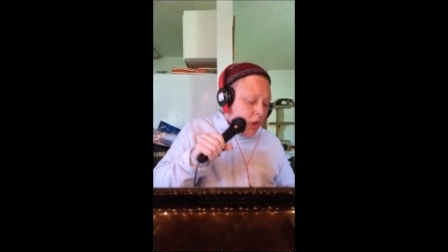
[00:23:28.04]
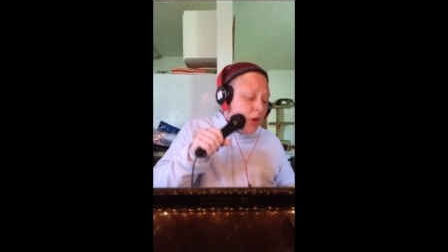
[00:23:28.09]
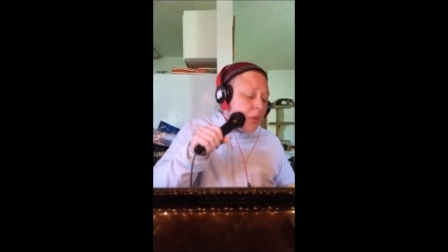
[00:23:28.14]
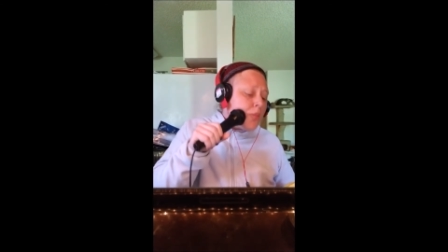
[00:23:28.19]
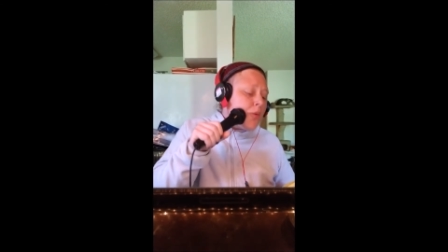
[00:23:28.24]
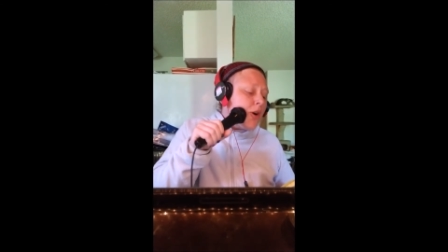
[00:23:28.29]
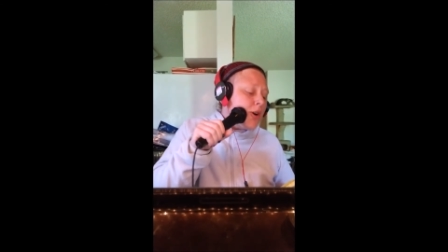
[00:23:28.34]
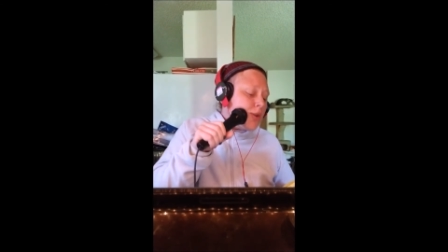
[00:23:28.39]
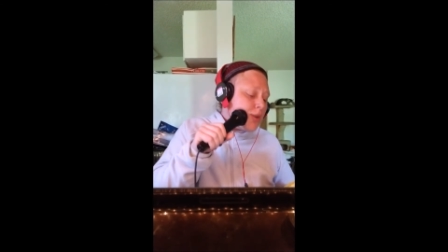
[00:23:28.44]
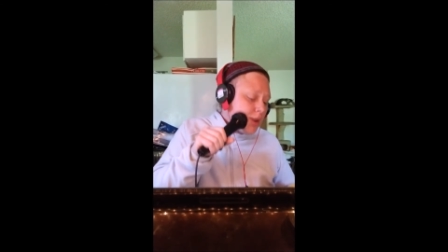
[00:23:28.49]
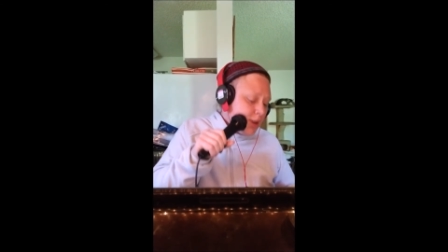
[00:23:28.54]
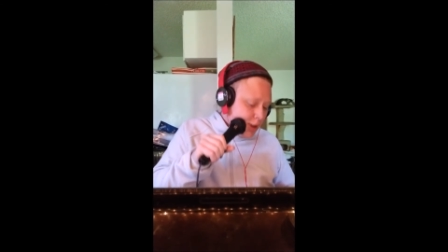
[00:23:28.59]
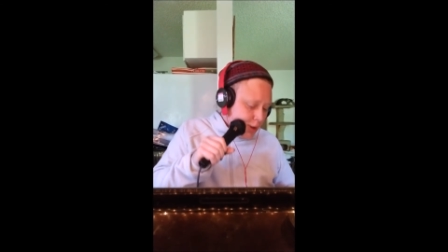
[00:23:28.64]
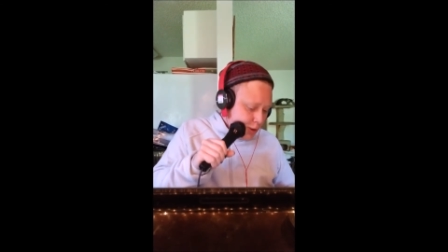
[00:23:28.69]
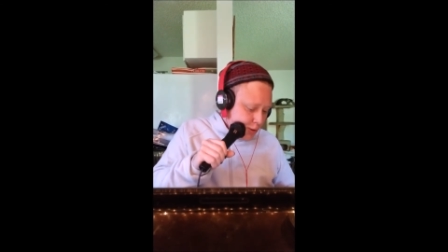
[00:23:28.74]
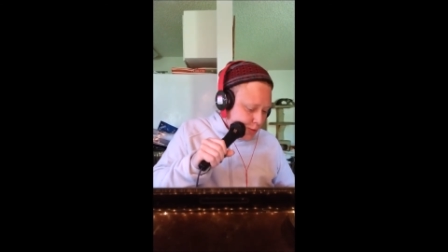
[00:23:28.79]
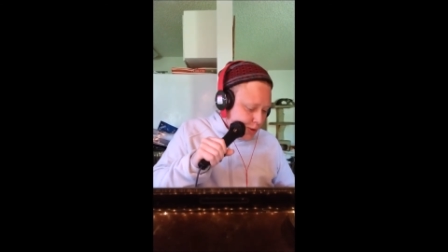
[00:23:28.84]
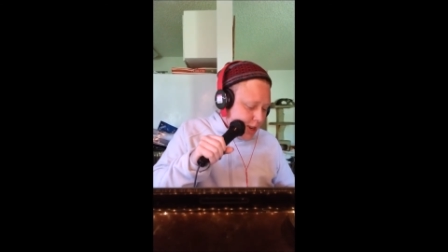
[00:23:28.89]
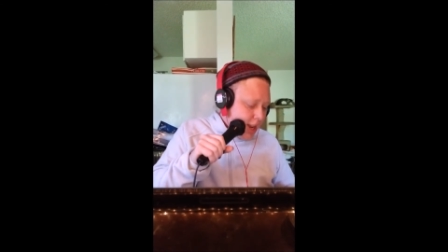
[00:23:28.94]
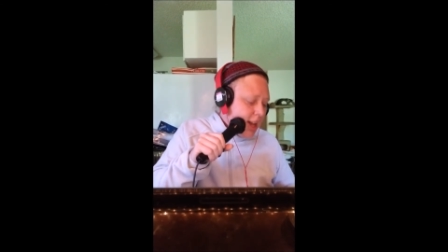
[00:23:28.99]
More
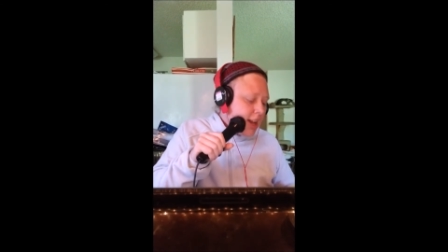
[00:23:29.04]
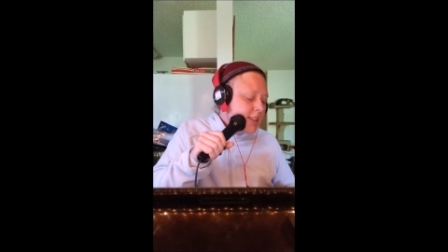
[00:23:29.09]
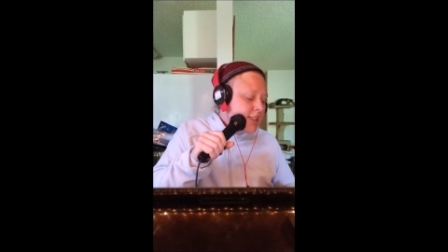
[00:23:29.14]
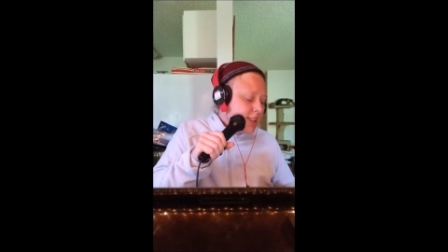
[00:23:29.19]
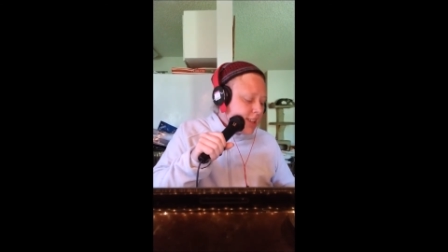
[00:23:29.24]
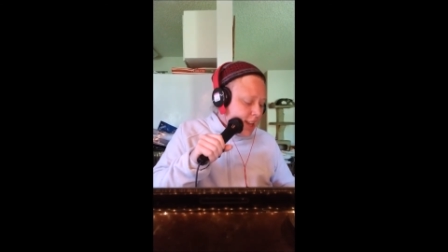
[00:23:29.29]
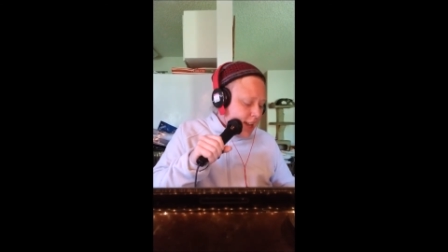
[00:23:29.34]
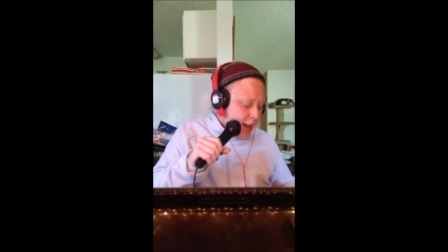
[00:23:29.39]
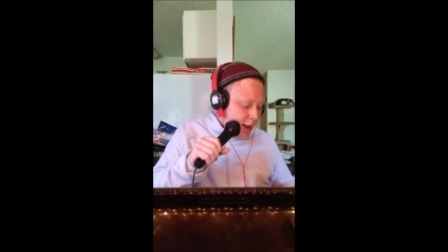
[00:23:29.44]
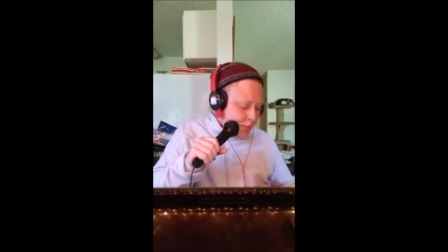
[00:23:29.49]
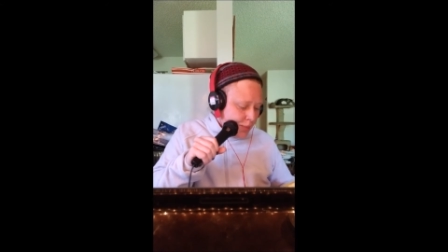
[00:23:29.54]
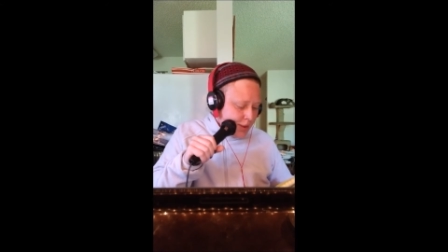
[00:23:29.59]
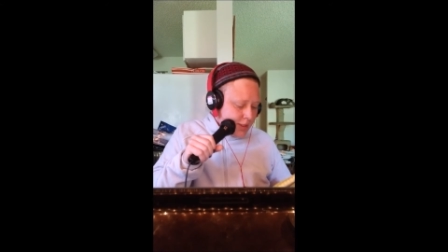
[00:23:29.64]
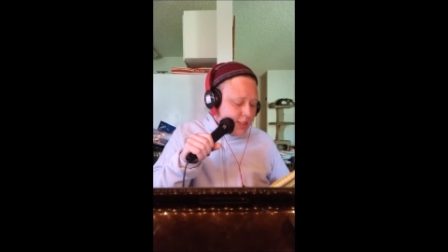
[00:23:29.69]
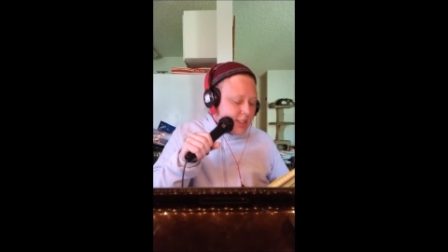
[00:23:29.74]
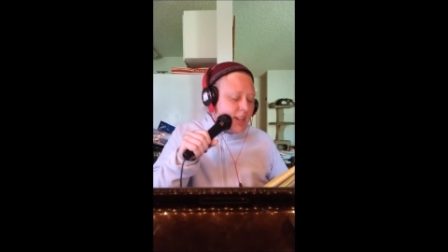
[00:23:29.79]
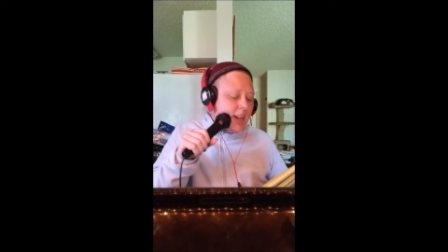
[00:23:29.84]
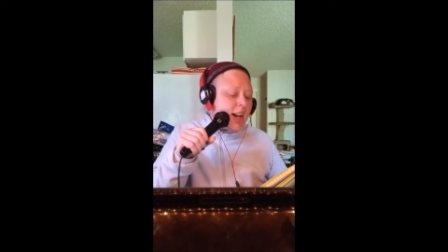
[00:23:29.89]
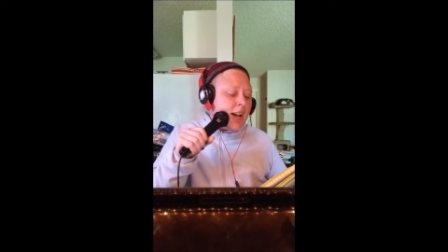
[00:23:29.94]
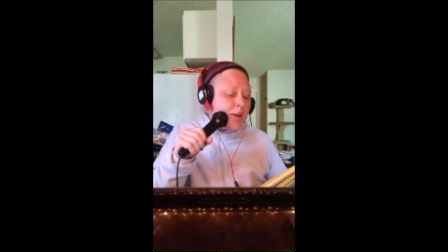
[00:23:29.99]
critical when hectic
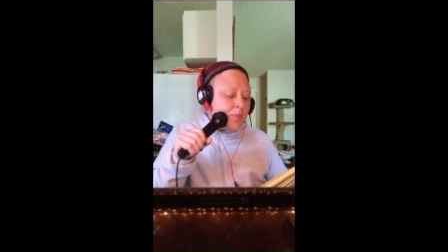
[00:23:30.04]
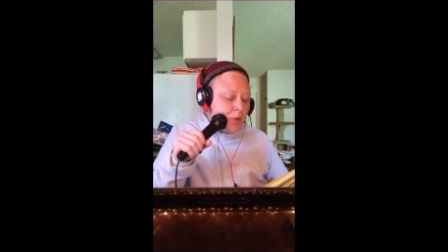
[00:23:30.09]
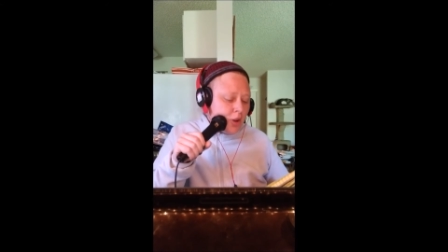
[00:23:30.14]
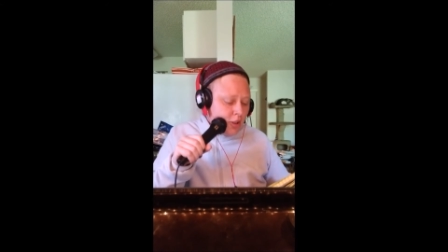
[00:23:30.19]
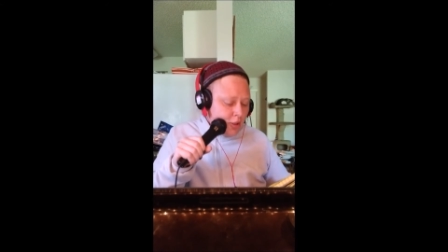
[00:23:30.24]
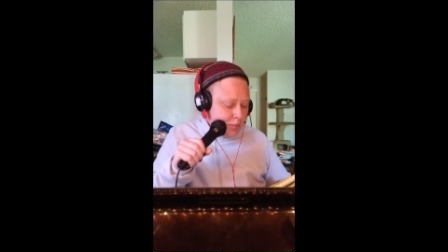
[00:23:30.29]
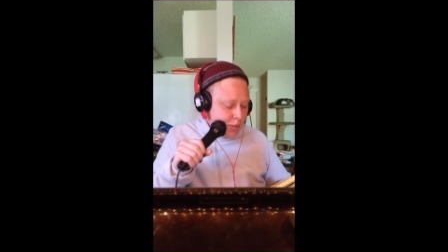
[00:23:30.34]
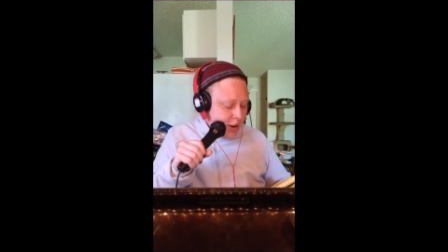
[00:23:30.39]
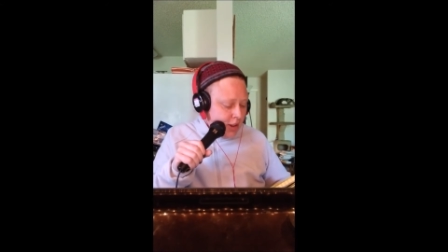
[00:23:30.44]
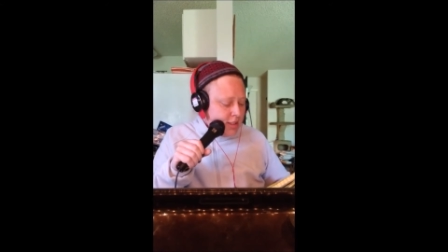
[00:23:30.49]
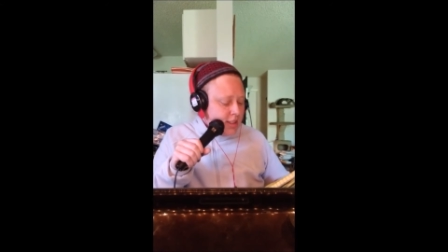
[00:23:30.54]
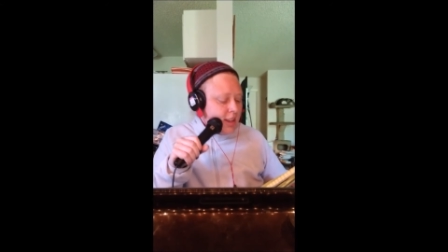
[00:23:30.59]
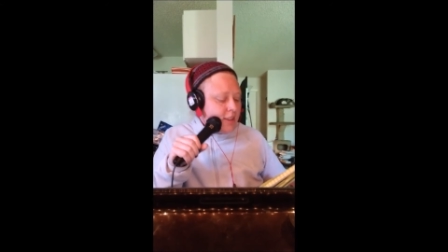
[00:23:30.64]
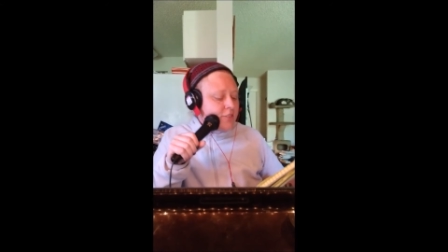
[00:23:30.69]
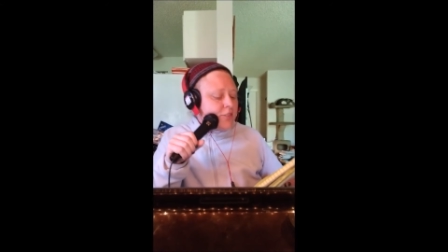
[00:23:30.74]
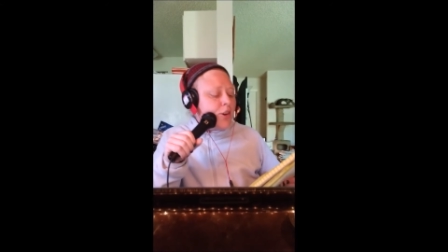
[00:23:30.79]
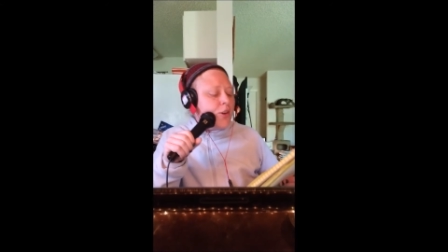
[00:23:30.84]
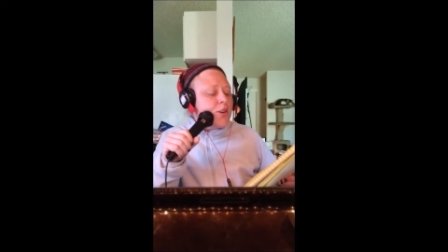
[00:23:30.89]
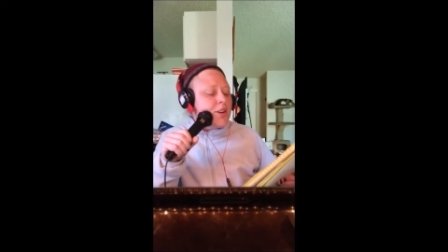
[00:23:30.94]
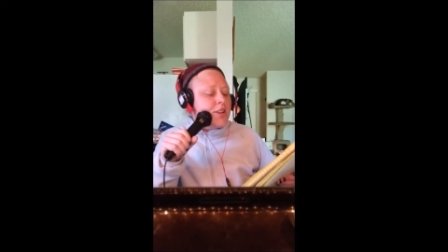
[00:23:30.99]
happens, and I am all about that
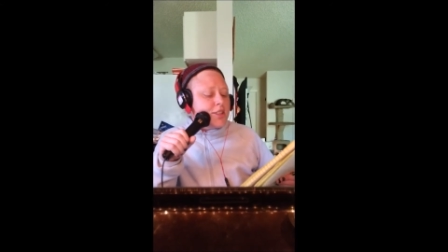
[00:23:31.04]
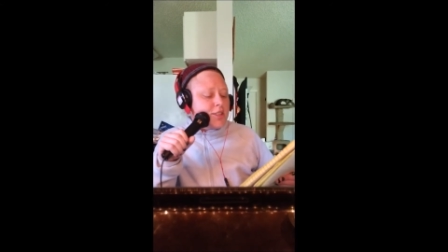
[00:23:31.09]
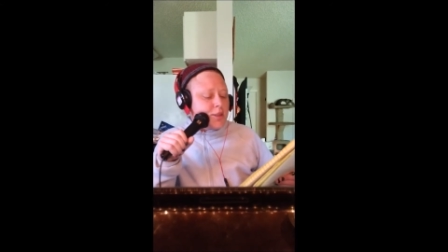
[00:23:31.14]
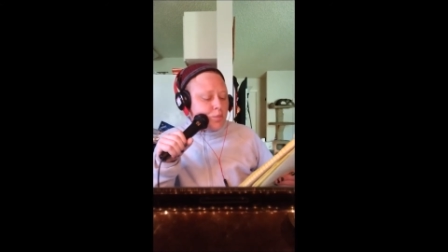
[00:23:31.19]
focus,